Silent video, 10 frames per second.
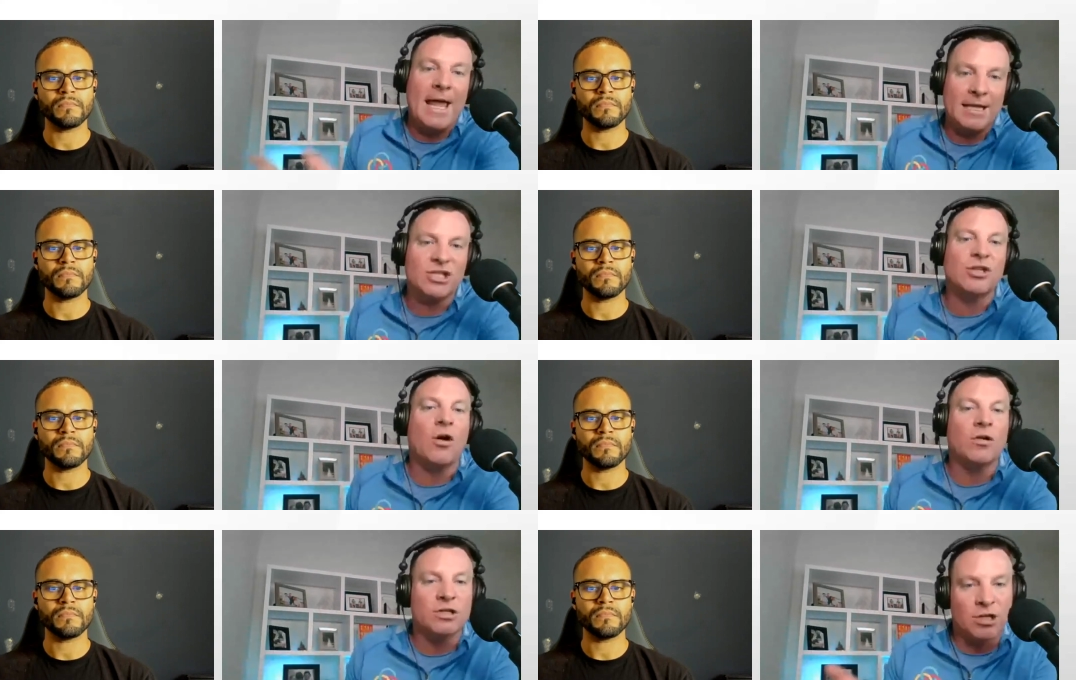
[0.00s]
Speaker 1: it
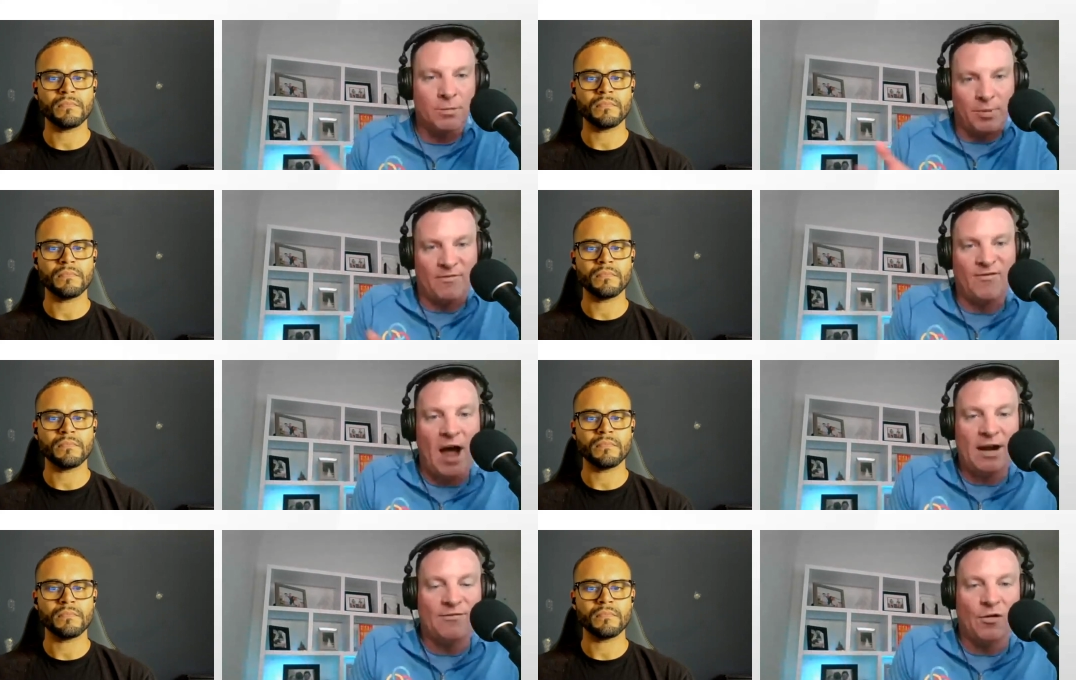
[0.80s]
starts to
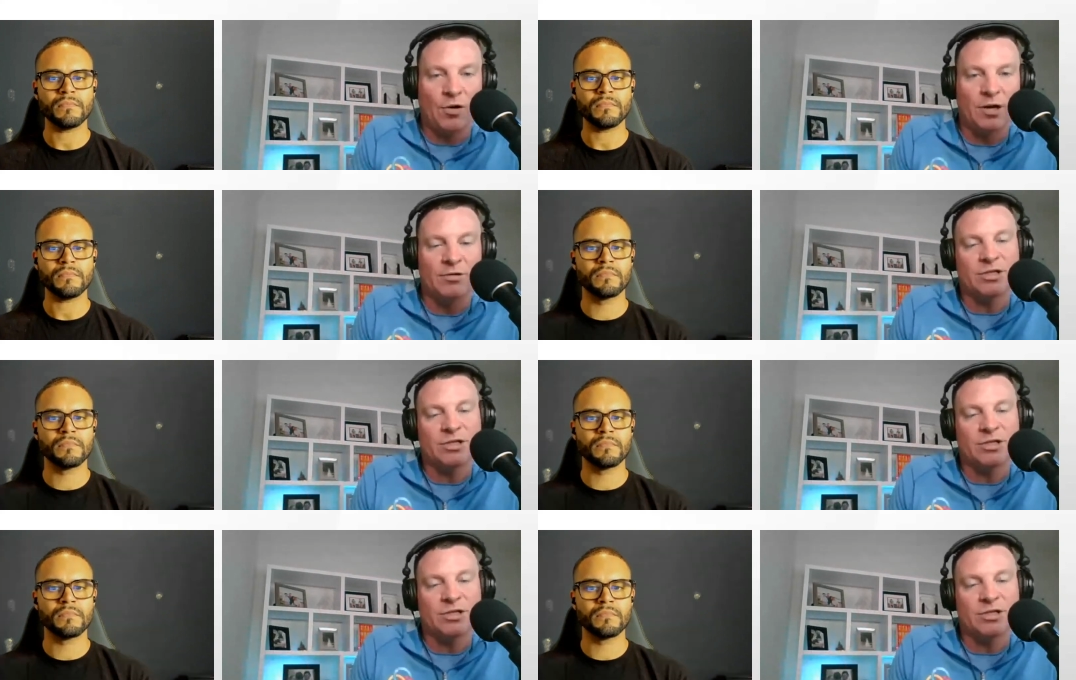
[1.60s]
provide for you.